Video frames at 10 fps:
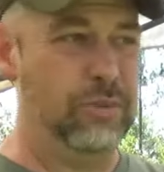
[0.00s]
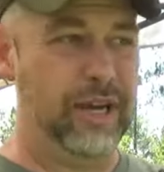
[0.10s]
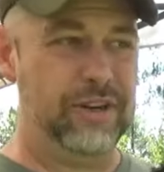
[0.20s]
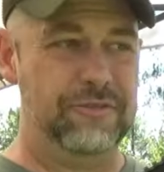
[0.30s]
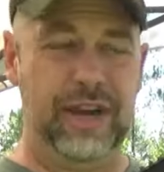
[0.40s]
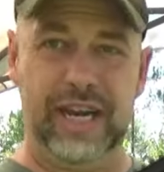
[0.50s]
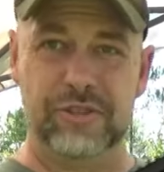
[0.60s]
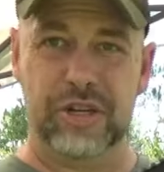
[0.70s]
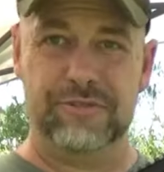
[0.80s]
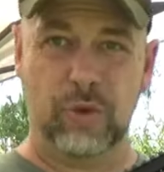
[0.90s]

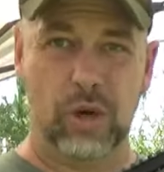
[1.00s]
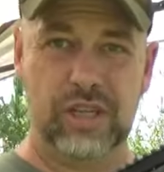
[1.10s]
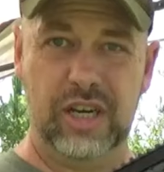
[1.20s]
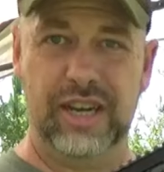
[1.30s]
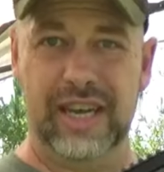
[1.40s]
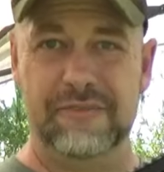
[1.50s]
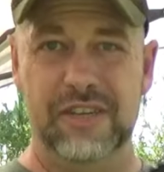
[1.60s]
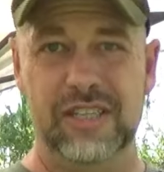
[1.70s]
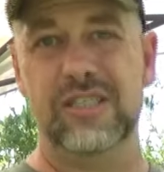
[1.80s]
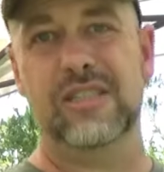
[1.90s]
Manufacturing 14 and a half
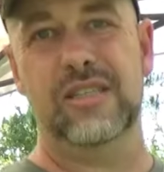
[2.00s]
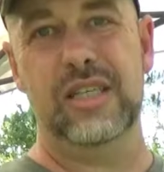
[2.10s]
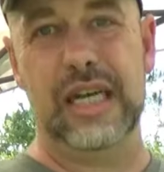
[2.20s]
inch